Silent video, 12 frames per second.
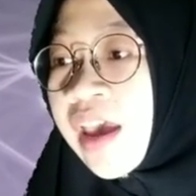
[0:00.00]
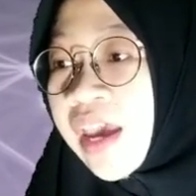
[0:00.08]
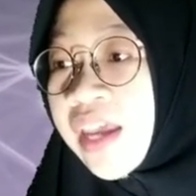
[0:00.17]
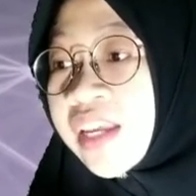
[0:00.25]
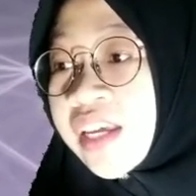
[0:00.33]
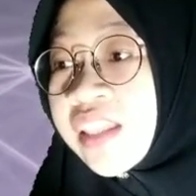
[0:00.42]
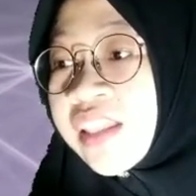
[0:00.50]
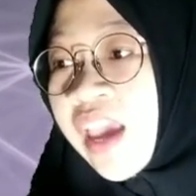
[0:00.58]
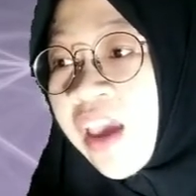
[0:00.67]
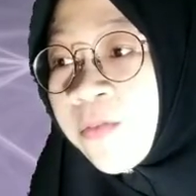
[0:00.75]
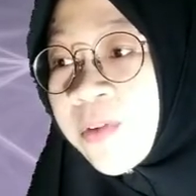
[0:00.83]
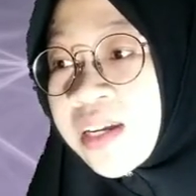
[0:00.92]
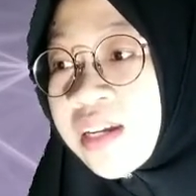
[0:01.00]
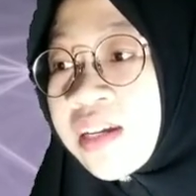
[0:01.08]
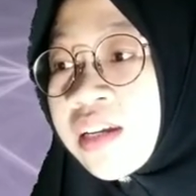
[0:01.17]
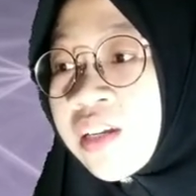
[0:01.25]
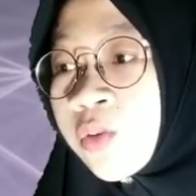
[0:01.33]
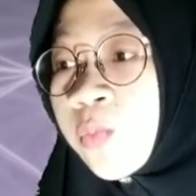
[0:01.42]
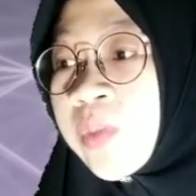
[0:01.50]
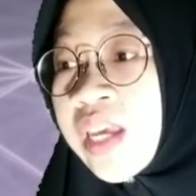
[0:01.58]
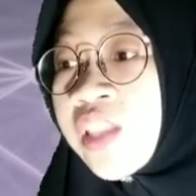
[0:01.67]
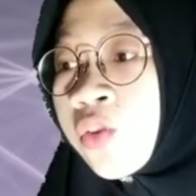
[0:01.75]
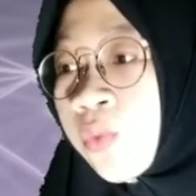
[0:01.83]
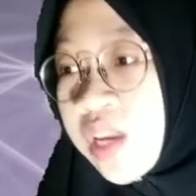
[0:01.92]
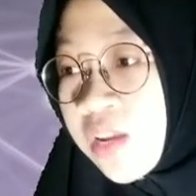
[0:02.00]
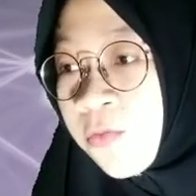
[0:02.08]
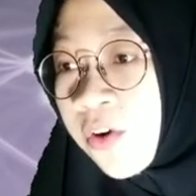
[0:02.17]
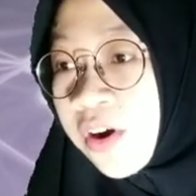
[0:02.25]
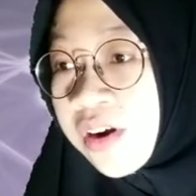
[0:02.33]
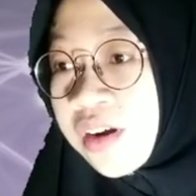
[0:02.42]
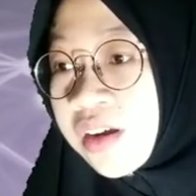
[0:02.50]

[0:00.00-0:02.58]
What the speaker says: and it happened to be 24.